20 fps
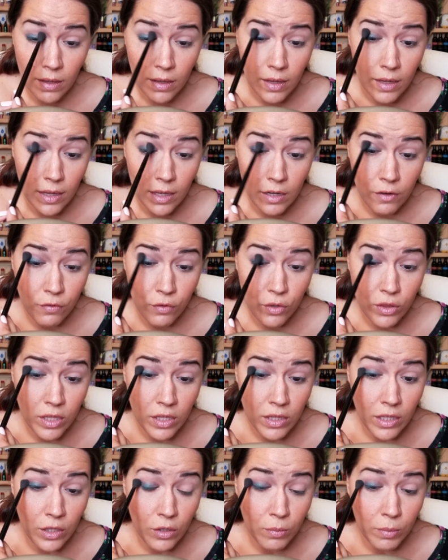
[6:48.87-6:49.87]
And if you think
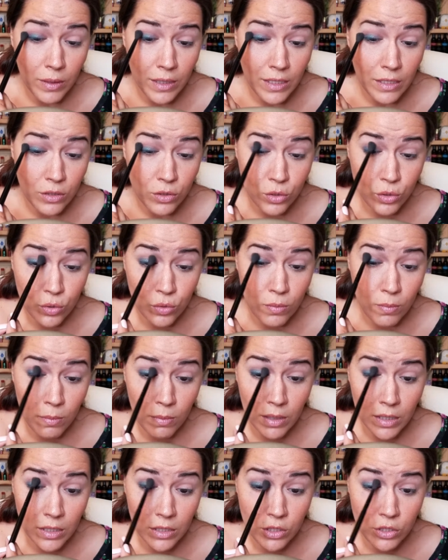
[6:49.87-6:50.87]
that you blended too
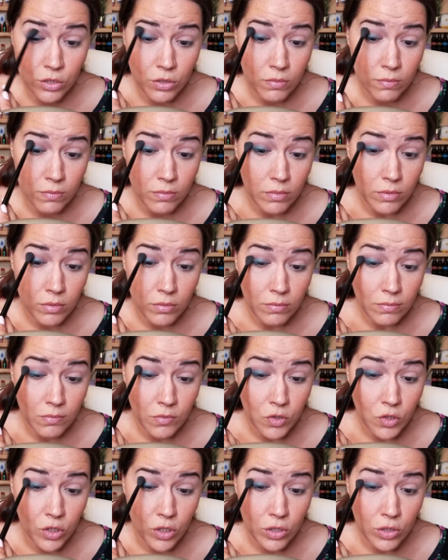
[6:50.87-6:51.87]
much,
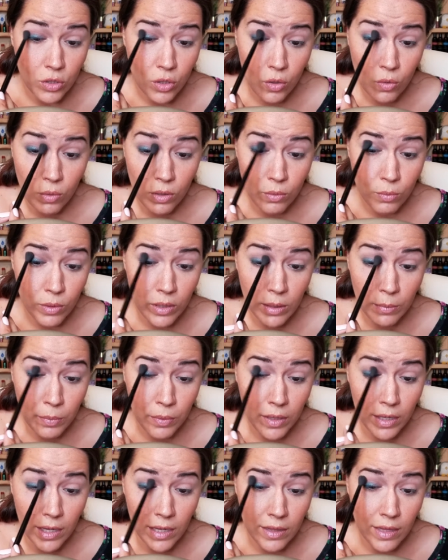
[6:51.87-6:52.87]
just go and
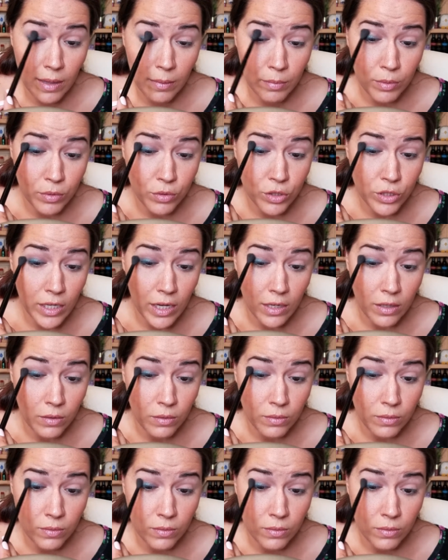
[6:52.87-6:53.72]
reapply that blue shadow.